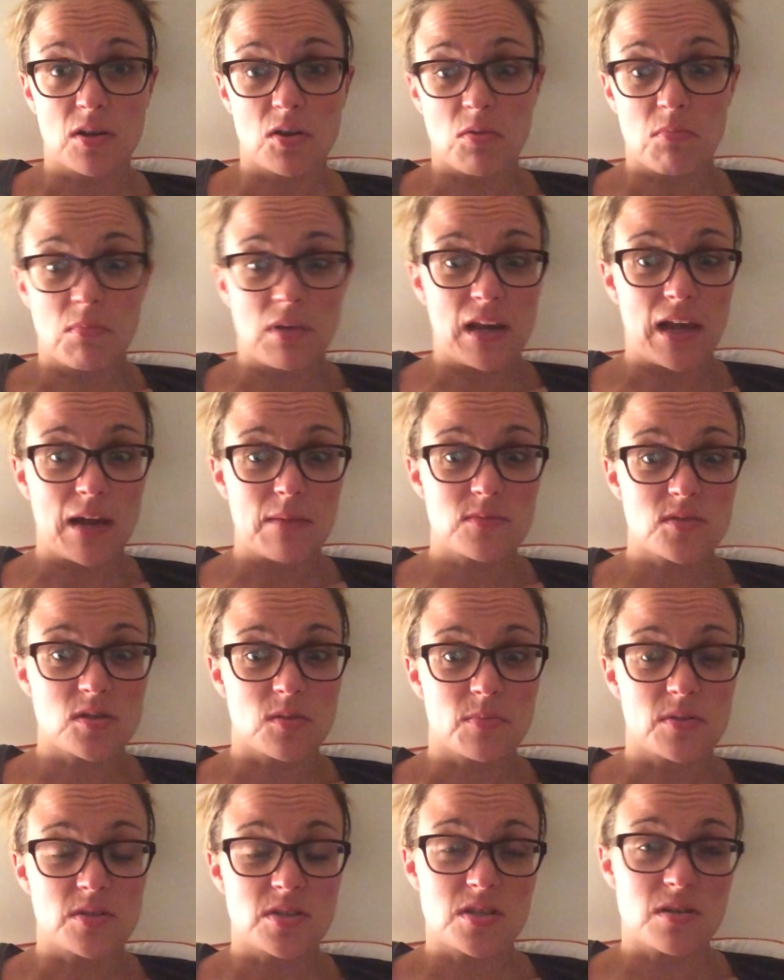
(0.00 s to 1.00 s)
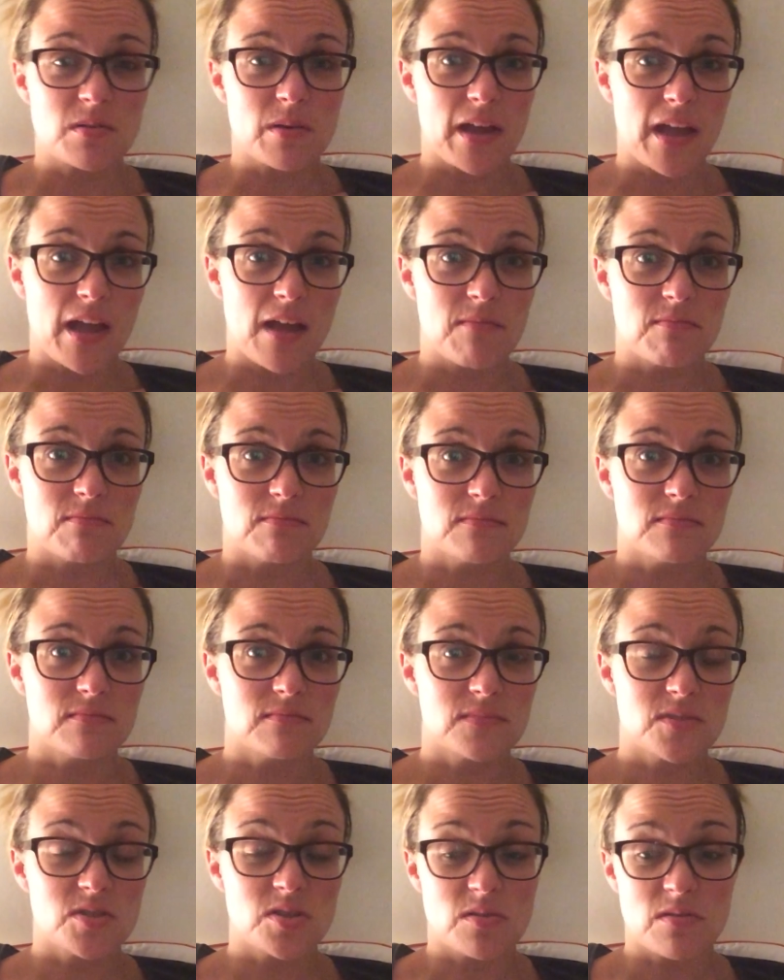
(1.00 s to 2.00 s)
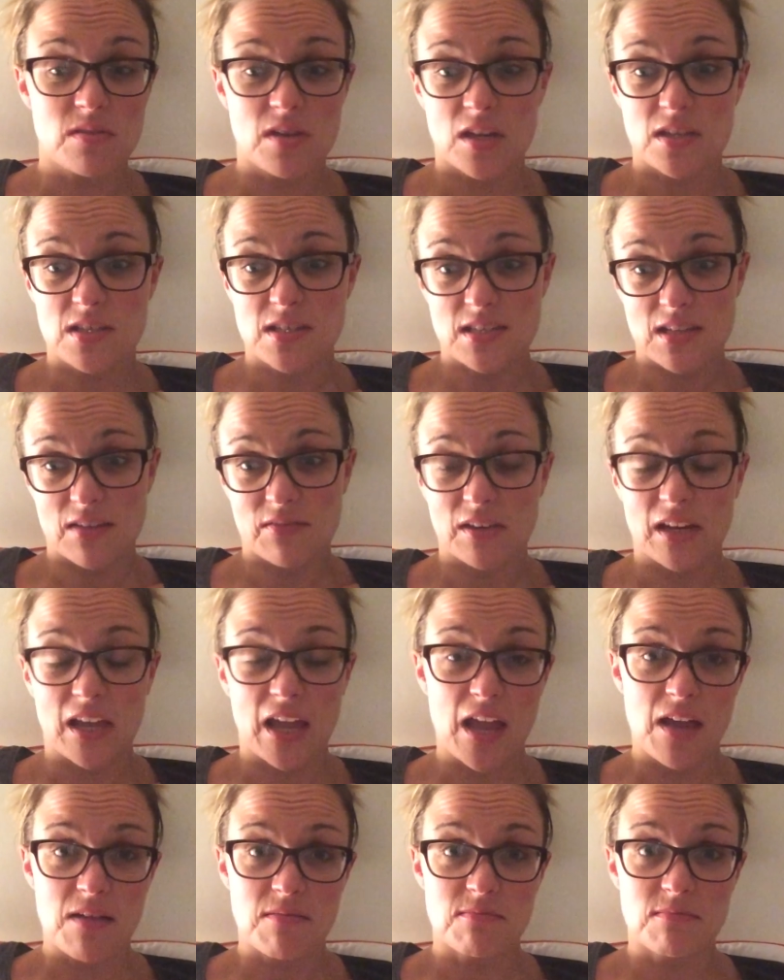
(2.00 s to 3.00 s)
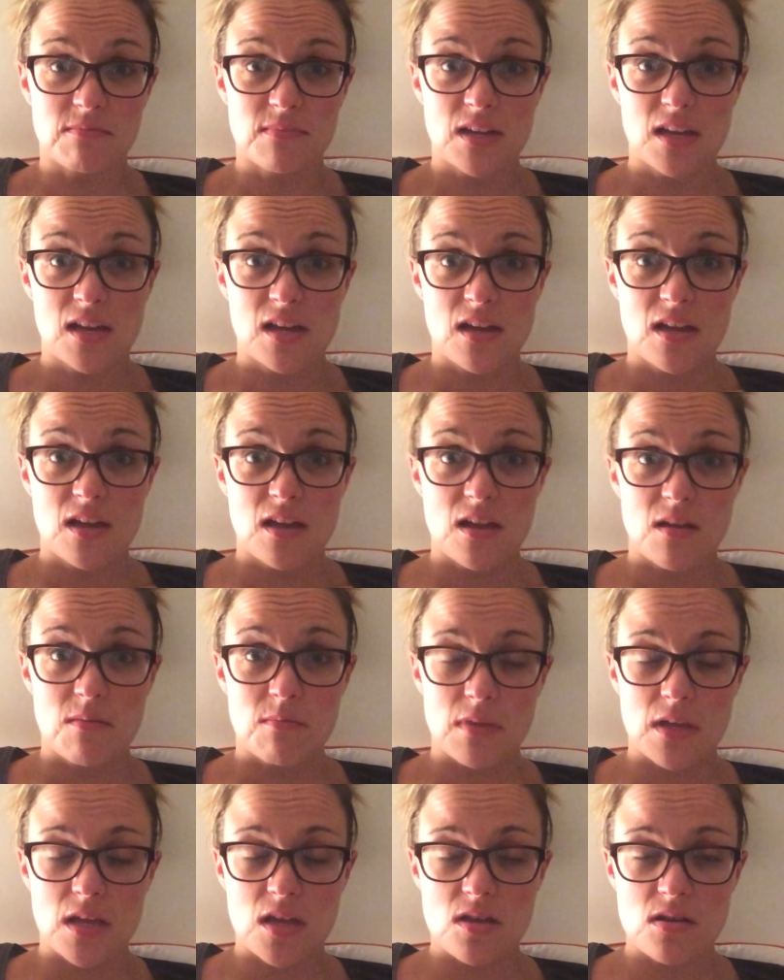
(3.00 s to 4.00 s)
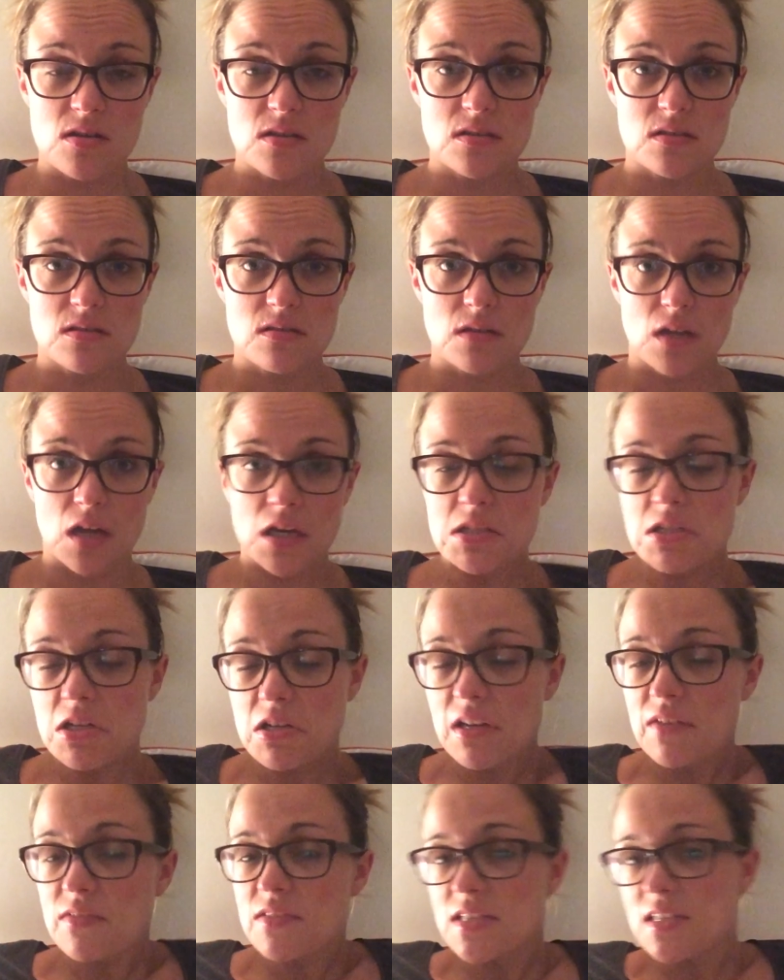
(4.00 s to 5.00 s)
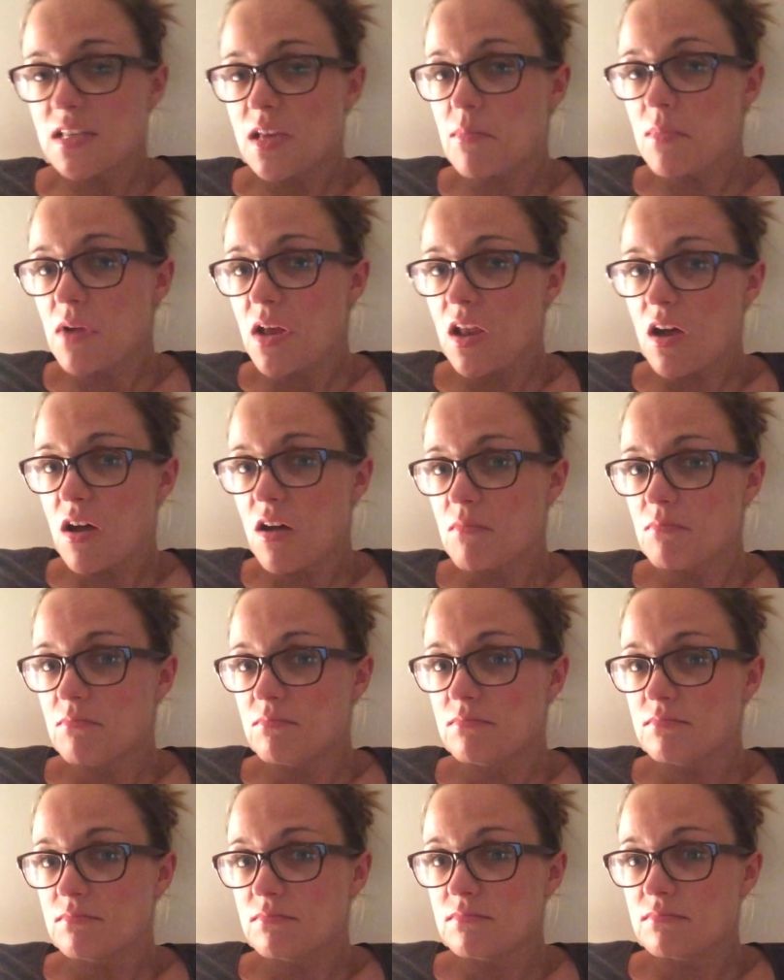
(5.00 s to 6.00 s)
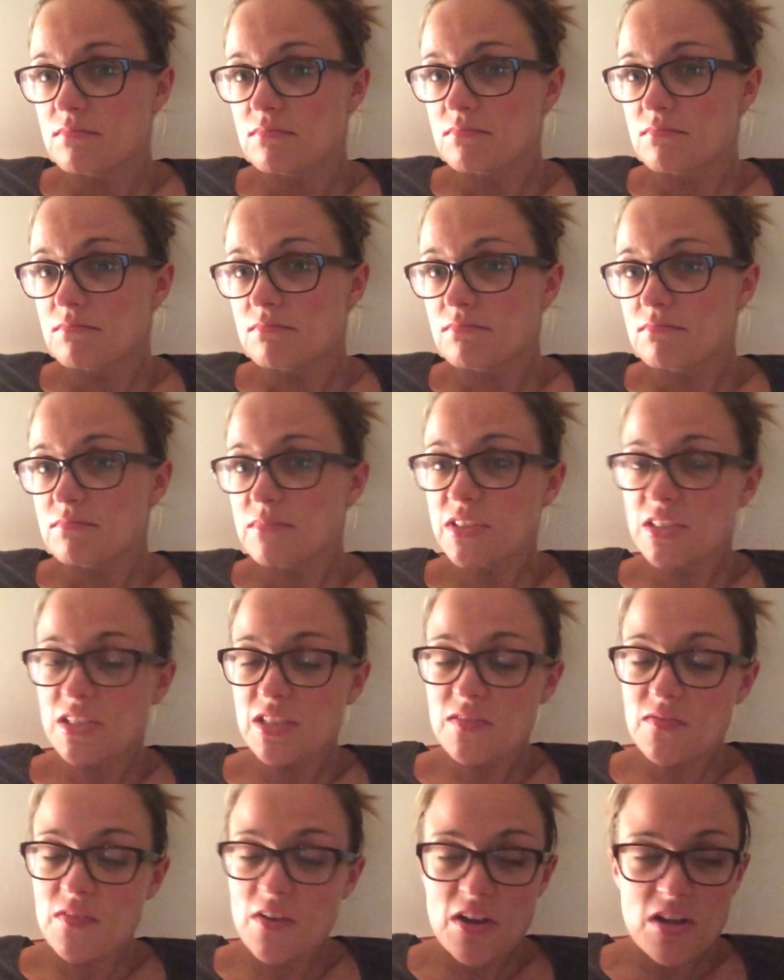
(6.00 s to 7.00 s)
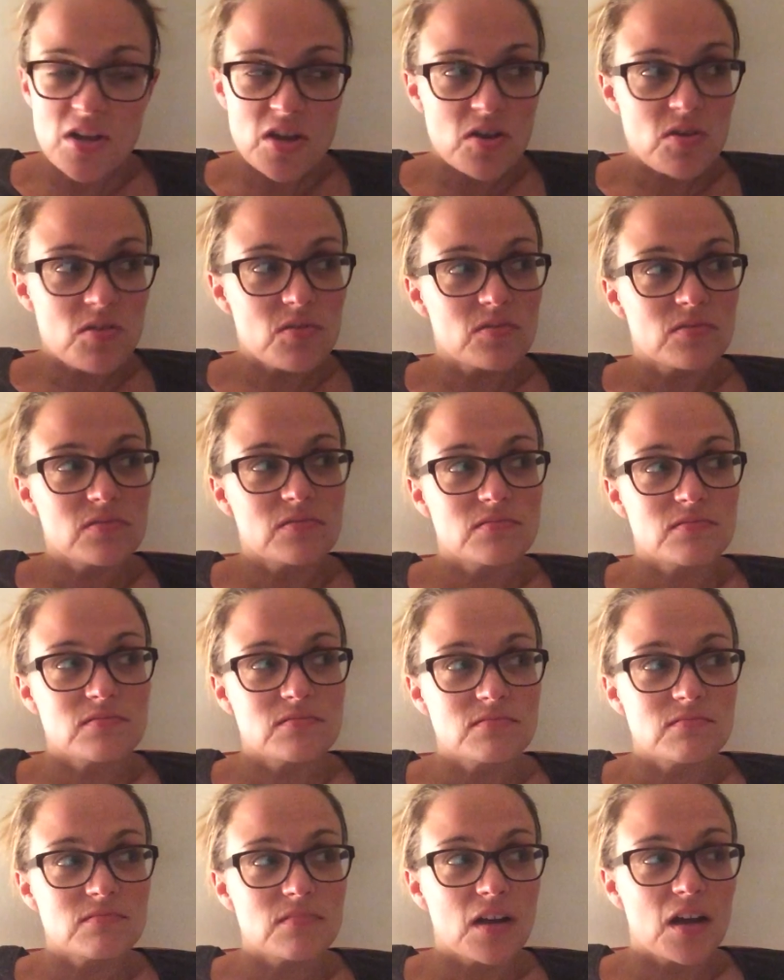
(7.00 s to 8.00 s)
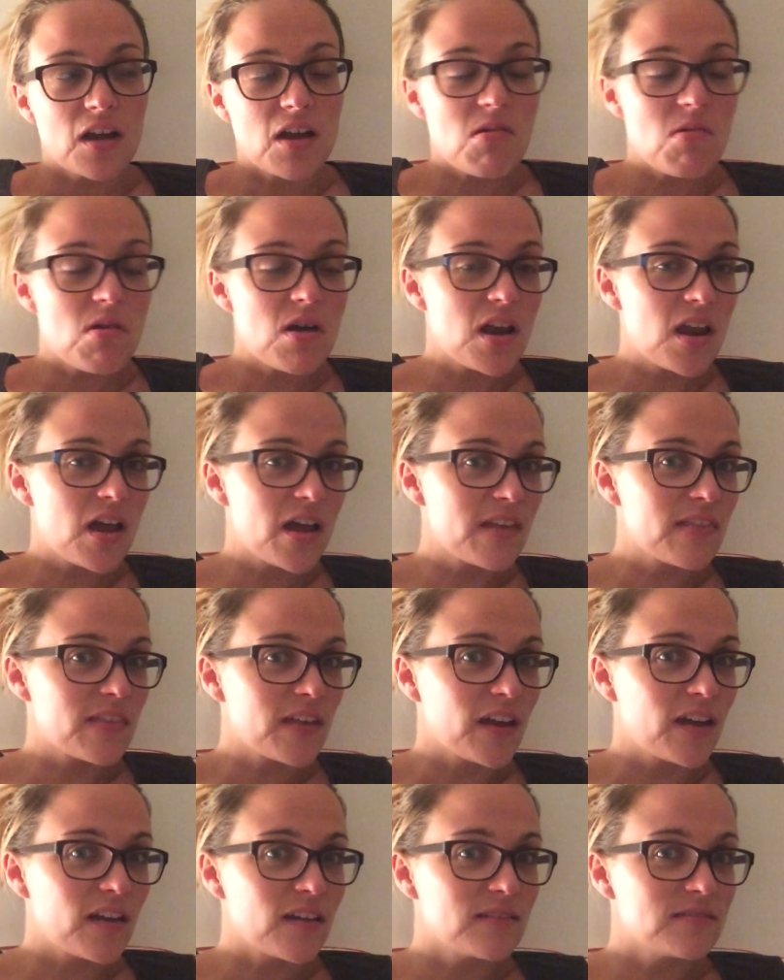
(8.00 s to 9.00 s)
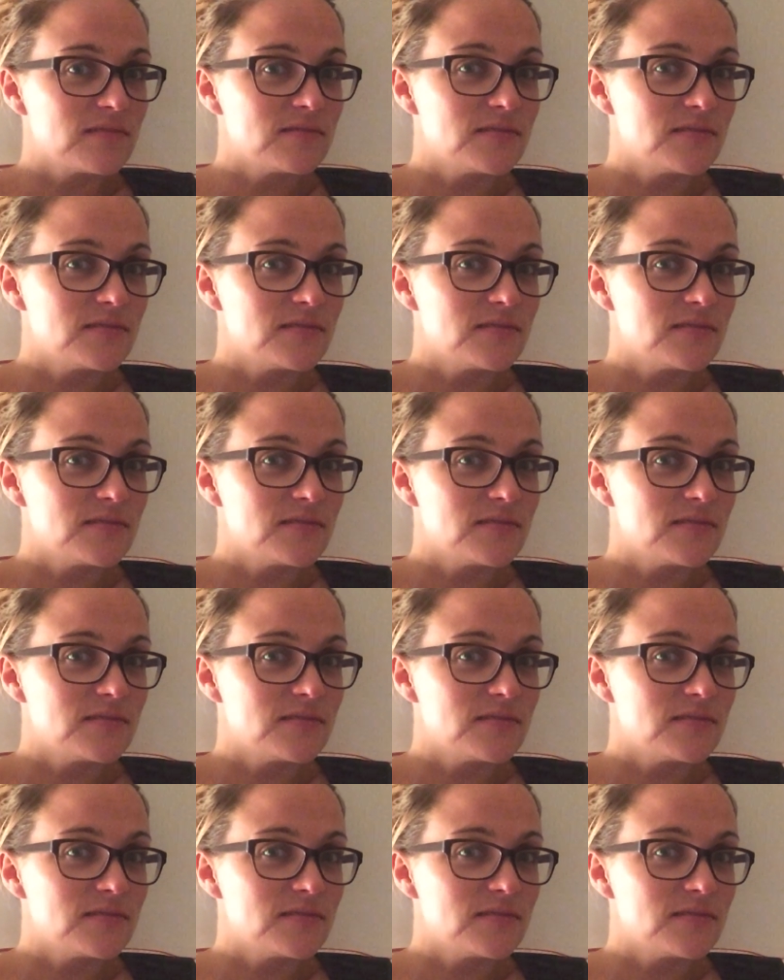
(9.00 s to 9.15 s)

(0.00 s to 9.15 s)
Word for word: and on my laptop at 2 a.m., 2:37 a.m. because I don't have to set my alarm, which is very cool. I quite like that.